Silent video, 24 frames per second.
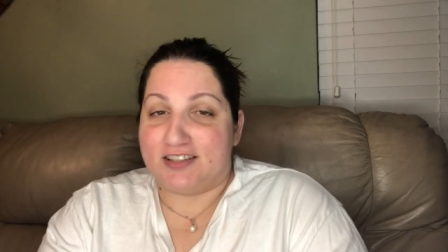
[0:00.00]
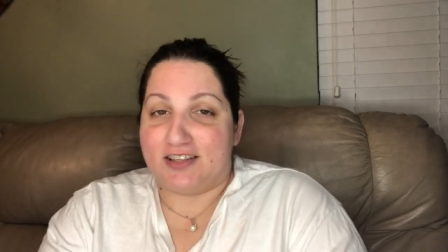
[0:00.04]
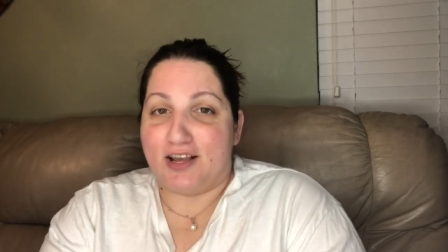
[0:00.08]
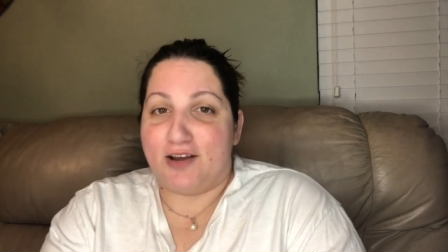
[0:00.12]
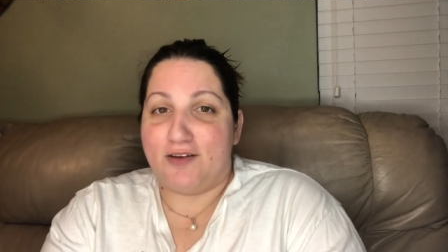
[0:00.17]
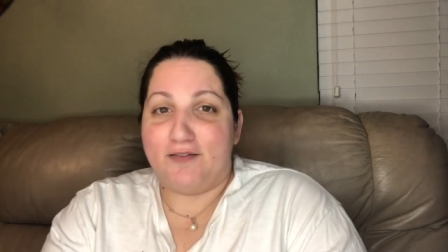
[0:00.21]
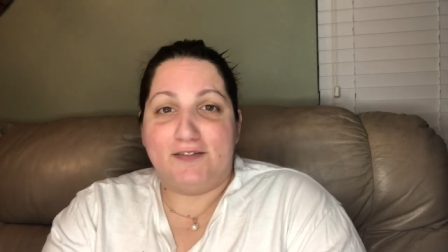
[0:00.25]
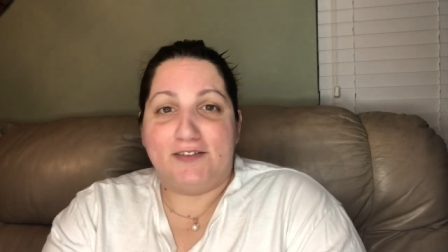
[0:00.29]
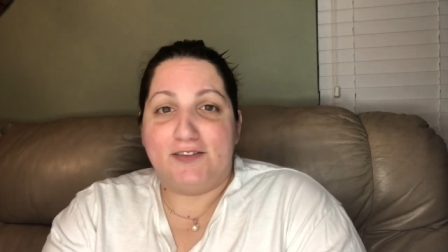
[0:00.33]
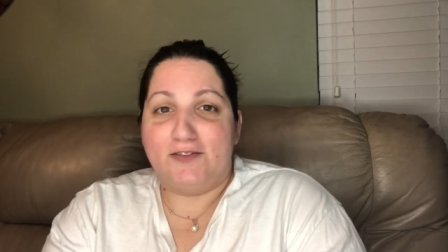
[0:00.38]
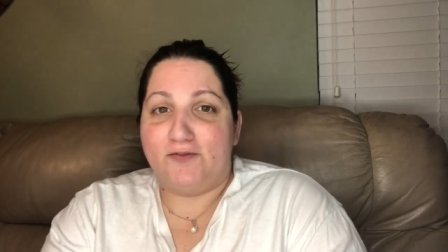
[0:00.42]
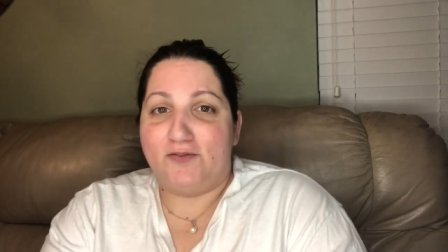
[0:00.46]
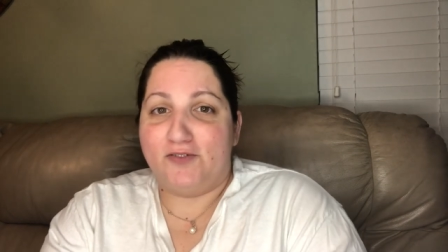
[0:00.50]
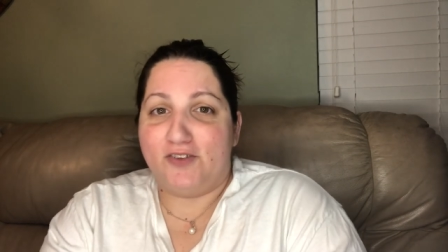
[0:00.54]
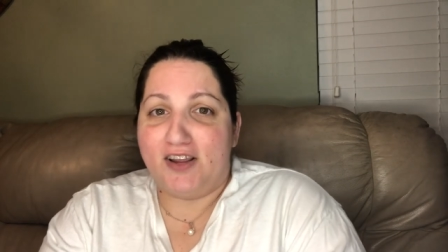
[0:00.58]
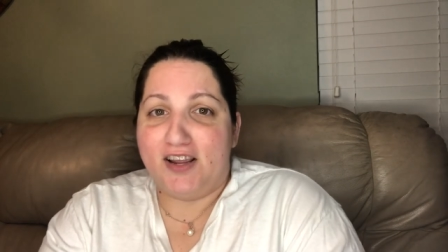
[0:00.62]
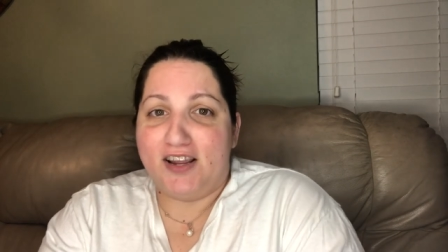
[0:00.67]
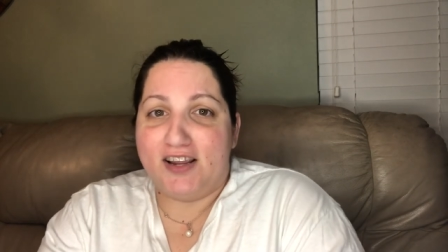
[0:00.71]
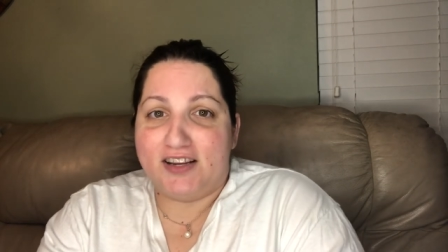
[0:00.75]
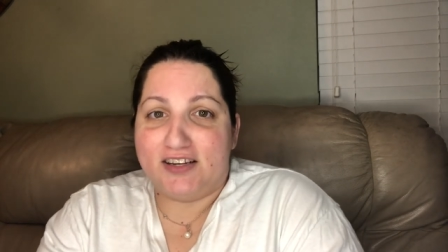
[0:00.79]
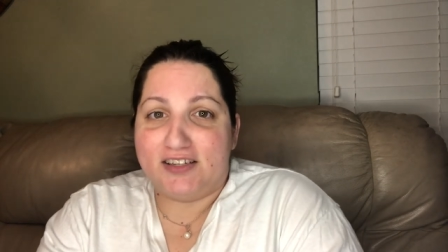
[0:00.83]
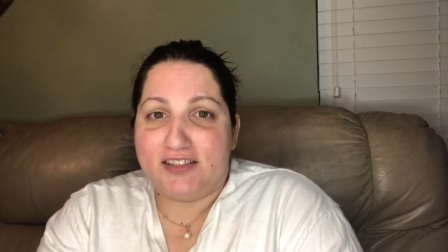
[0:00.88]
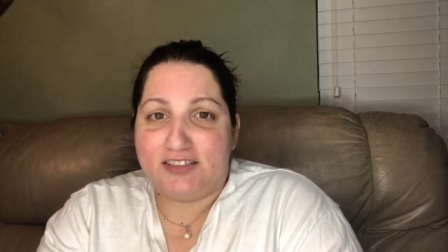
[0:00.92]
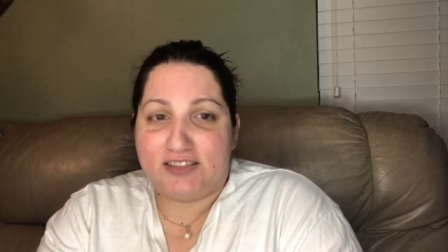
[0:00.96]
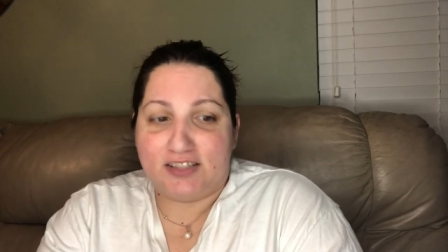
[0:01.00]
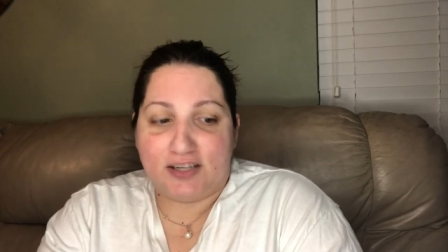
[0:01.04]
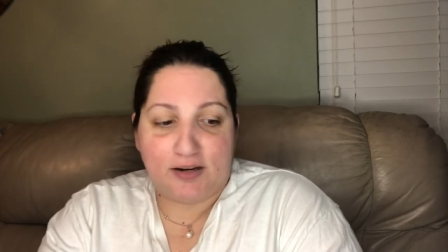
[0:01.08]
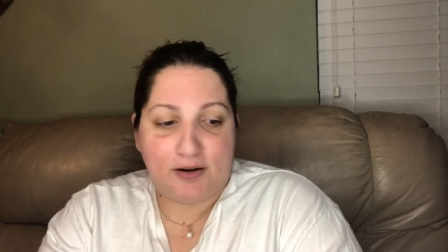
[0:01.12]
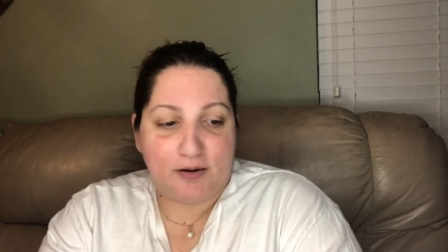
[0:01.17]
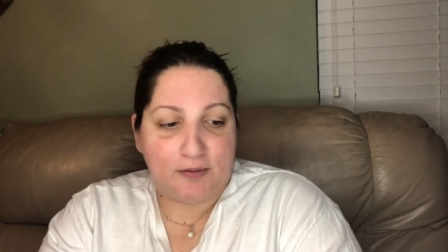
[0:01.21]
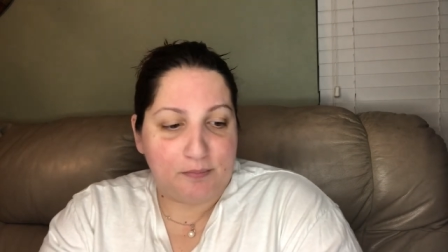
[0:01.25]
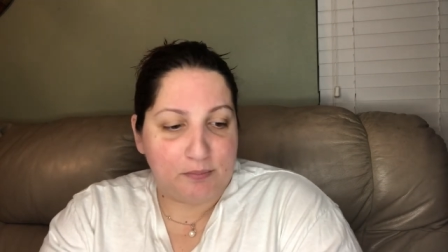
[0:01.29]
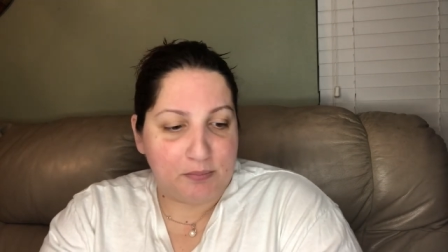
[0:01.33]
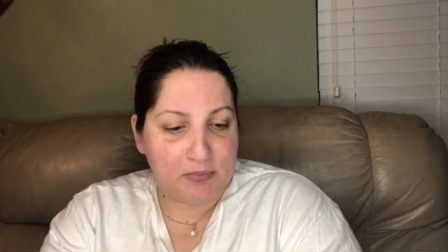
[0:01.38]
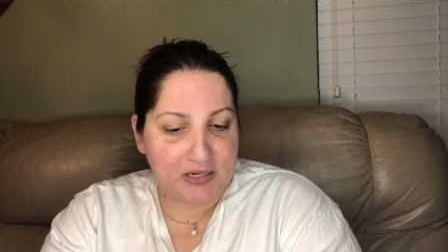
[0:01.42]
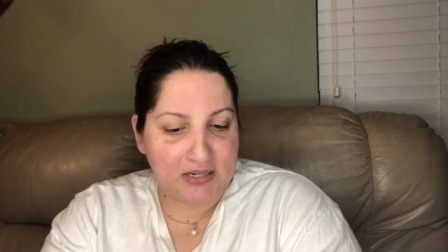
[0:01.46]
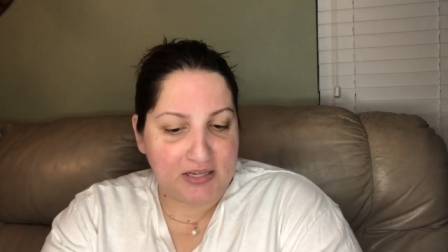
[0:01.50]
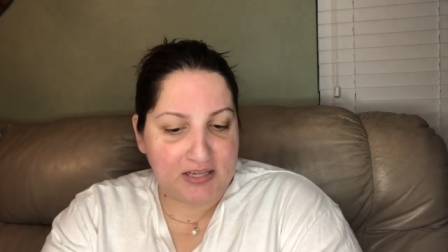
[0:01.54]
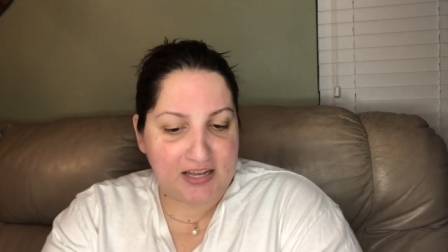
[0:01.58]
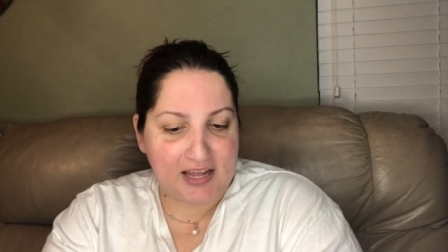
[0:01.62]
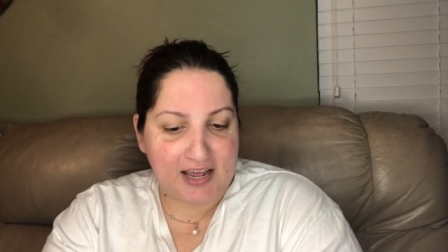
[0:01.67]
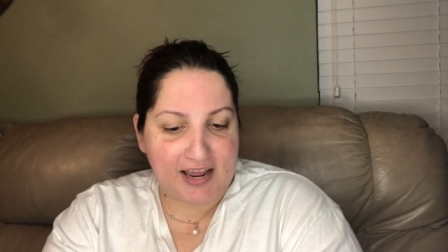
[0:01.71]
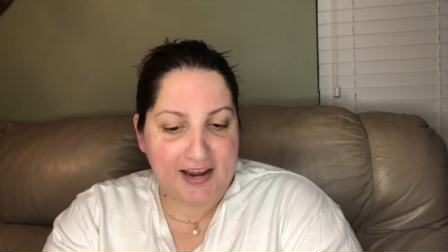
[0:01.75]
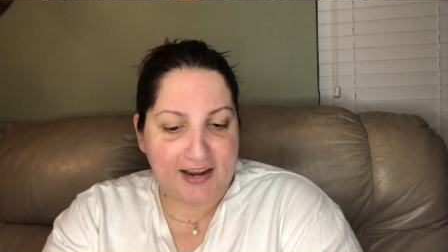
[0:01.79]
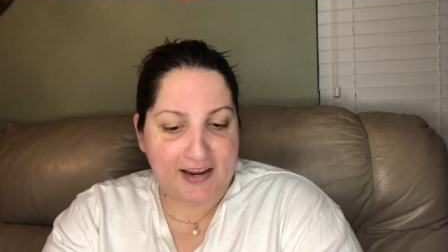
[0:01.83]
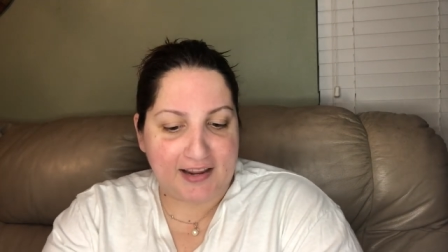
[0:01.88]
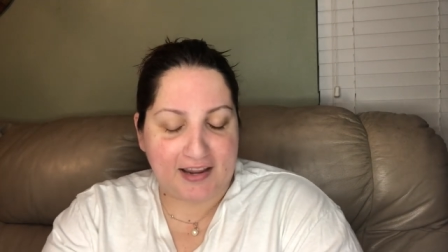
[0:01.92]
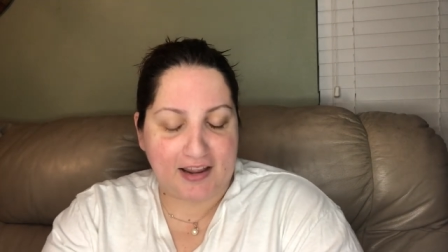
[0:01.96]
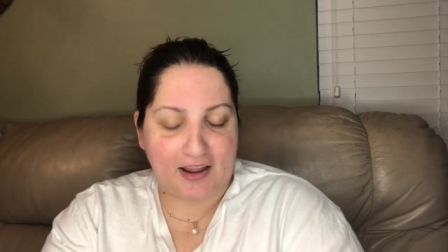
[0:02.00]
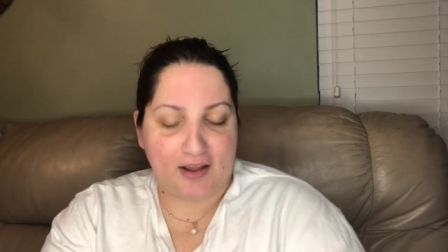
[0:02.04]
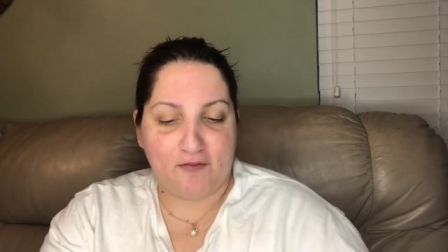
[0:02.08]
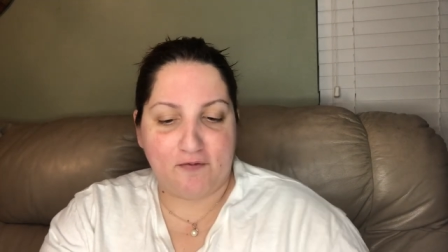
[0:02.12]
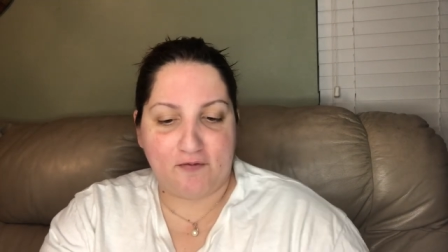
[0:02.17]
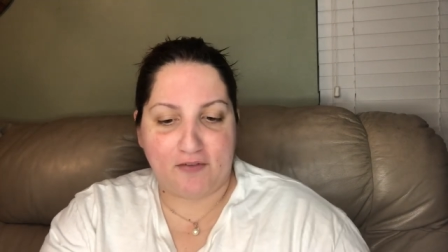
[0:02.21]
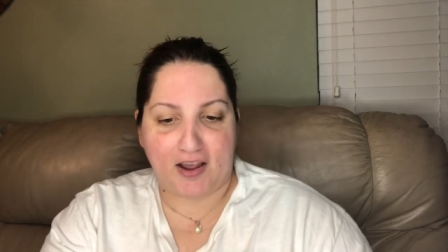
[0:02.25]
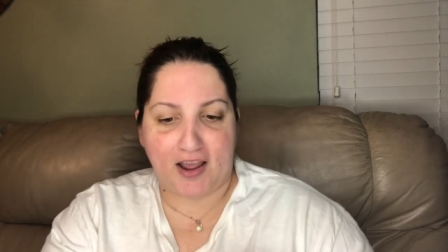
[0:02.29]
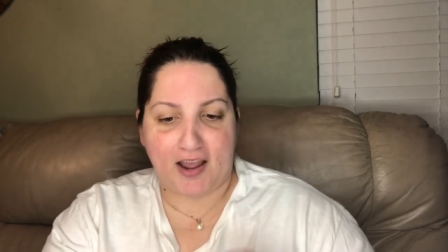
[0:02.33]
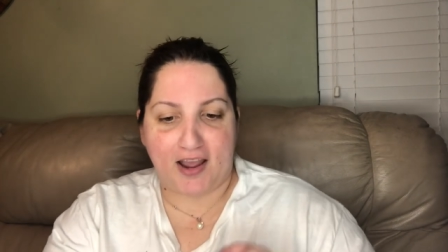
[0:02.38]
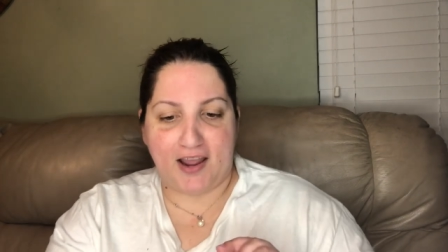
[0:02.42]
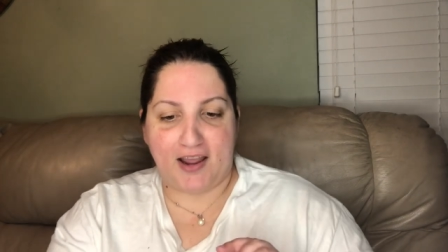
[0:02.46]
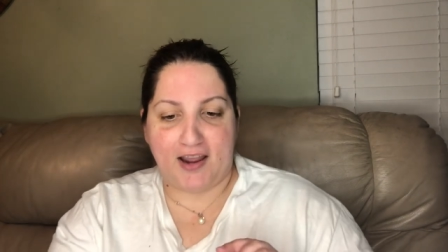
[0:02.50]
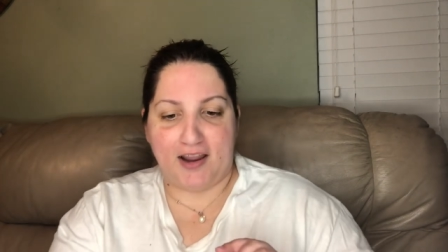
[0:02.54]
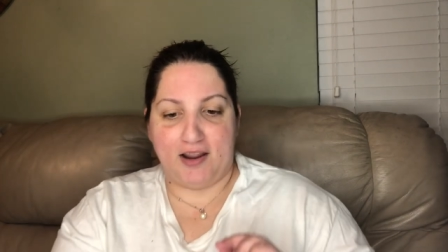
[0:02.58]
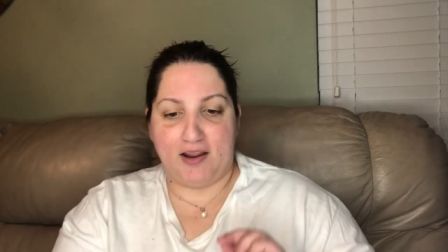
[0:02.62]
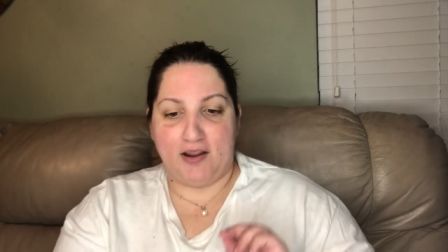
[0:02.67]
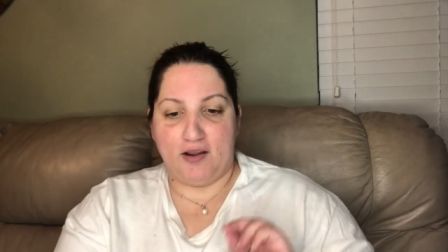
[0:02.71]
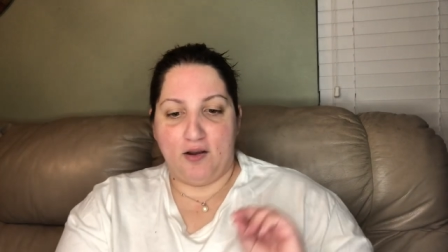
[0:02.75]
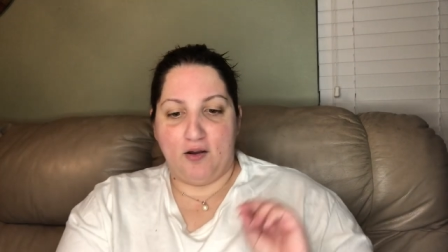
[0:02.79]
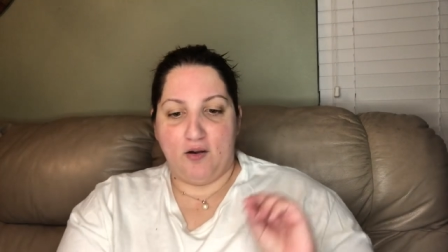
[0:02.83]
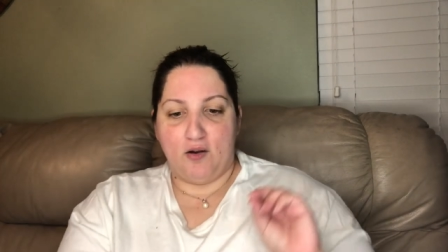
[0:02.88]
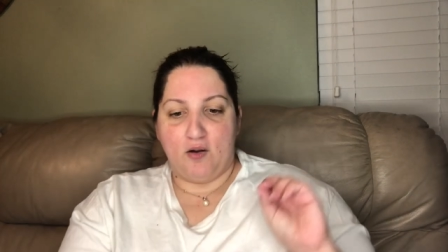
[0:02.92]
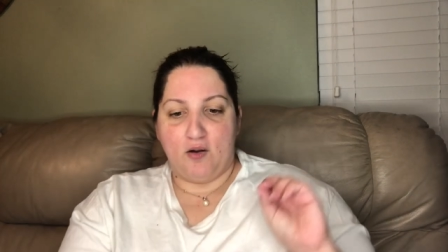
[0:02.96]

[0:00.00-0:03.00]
Love to fish, but like if I